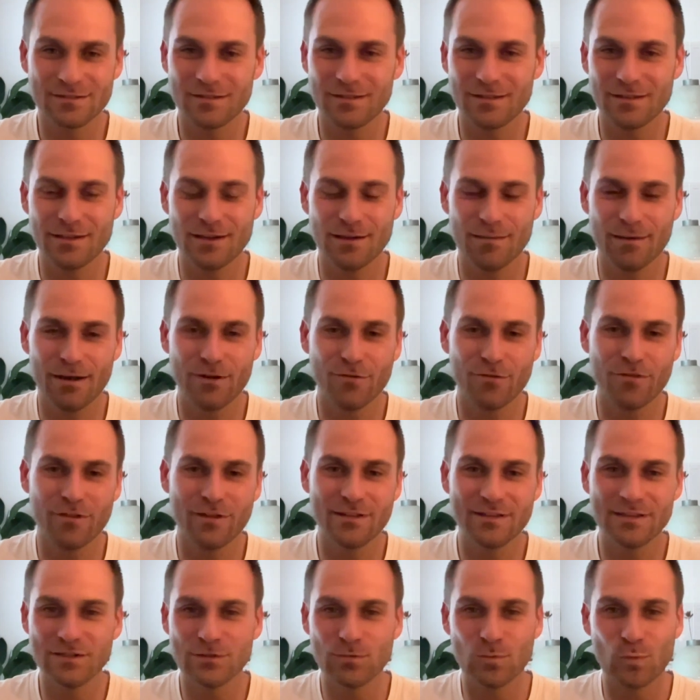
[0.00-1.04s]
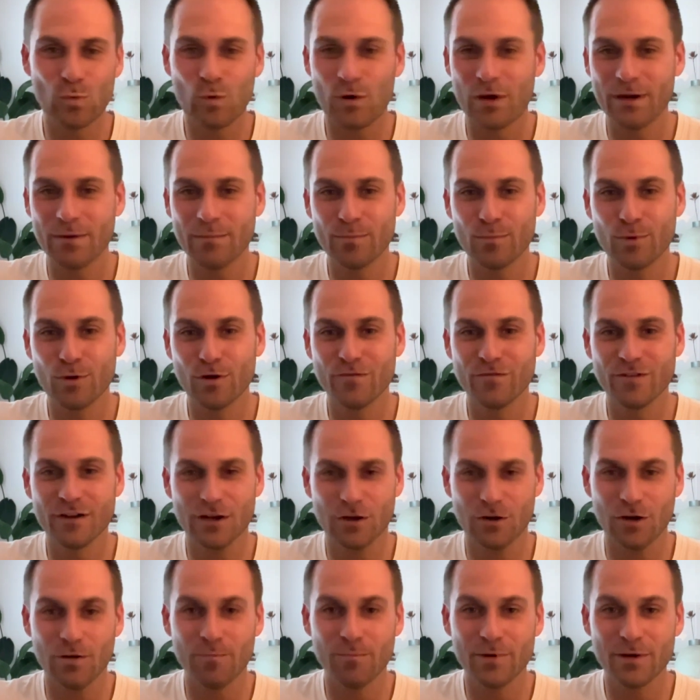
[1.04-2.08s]
I don't think there's one perfect
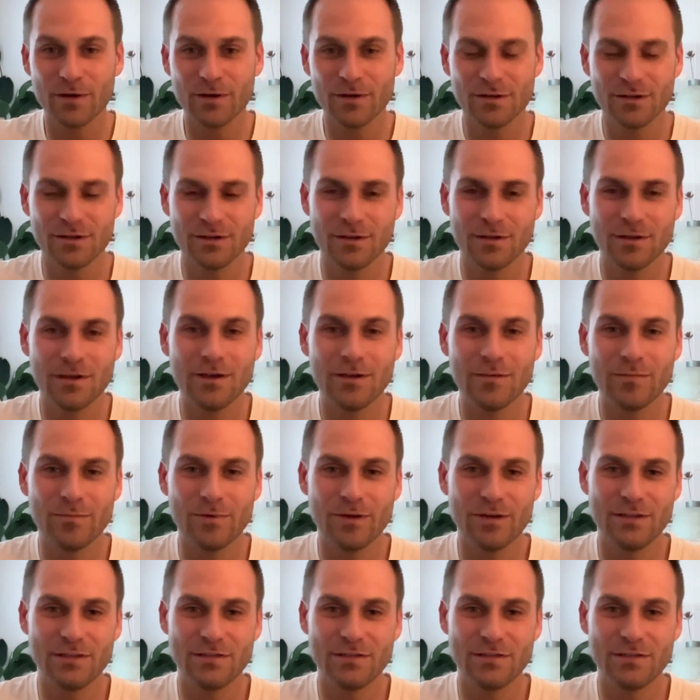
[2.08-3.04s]
number, but it's